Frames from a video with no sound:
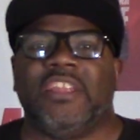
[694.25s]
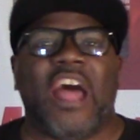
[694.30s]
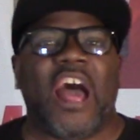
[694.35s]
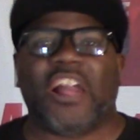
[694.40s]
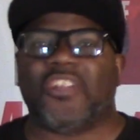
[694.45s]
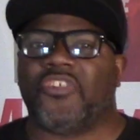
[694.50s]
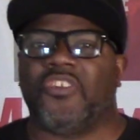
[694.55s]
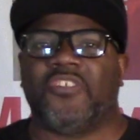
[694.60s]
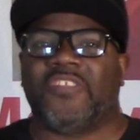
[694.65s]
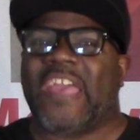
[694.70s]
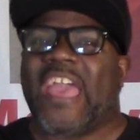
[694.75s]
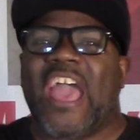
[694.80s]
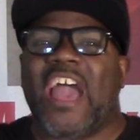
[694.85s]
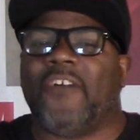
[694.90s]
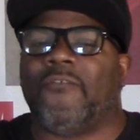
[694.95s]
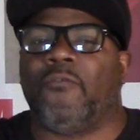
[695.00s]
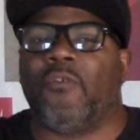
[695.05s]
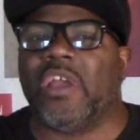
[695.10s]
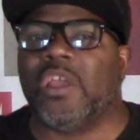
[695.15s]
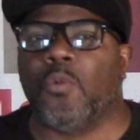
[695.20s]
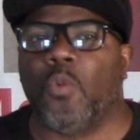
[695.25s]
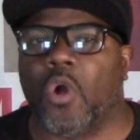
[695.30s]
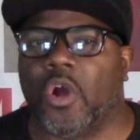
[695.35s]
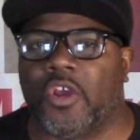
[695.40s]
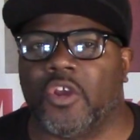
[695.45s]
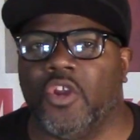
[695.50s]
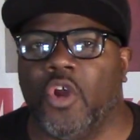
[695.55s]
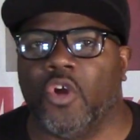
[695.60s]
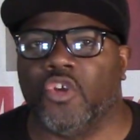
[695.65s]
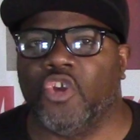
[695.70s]
Not just halfway
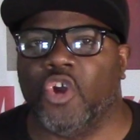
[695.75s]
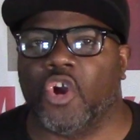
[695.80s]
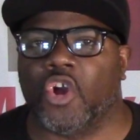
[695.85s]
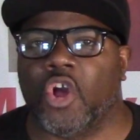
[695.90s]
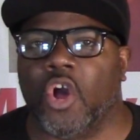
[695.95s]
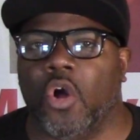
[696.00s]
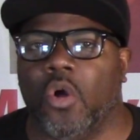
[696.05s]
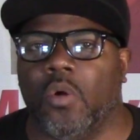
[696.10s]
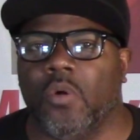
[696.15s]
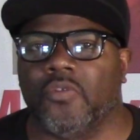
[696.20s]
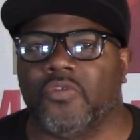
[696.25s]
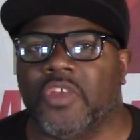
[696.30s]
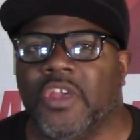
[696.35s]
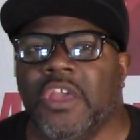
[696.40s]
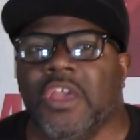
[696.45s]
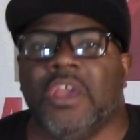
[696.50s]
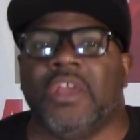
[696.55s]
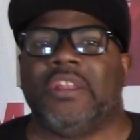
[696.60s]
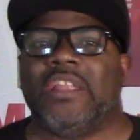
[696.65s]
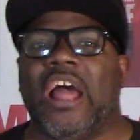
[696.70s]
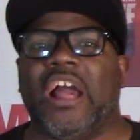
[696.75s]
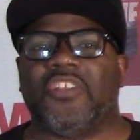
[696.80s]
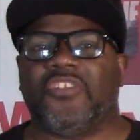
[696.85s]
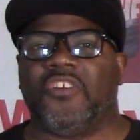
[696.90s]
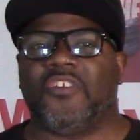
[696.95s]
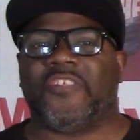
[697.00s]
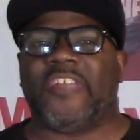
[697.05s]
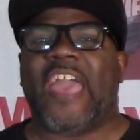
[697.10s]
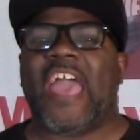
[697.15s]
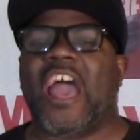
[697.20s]
working on your goals, not
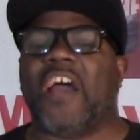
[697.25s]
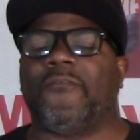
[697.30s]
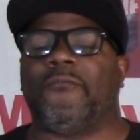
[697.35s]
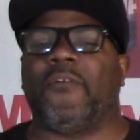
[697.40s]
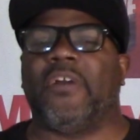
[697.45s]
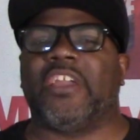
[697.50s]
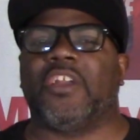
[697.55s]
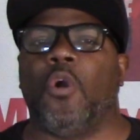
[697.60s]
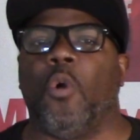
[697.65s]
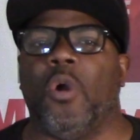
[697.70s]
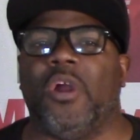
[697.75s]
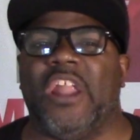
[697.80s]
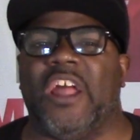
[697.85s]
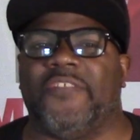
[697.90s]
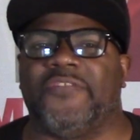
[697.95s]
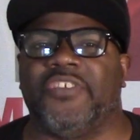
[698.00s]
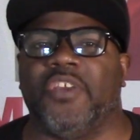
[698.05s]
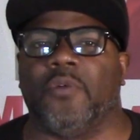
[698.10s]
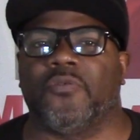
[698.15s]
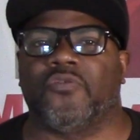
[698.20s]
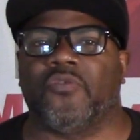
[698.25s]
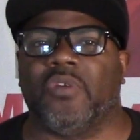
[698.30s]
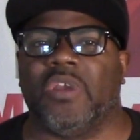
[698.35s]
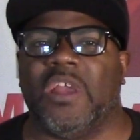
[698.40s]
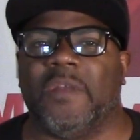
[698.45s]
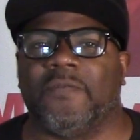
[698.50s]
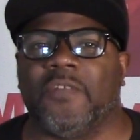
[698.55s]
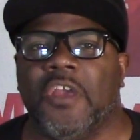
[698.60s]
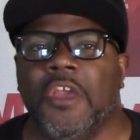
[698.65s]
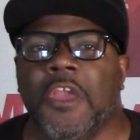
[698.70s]
just halfway going after your
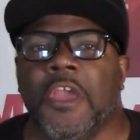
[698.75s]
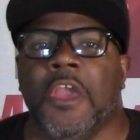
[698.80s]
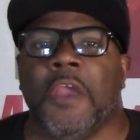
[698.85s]
dreams,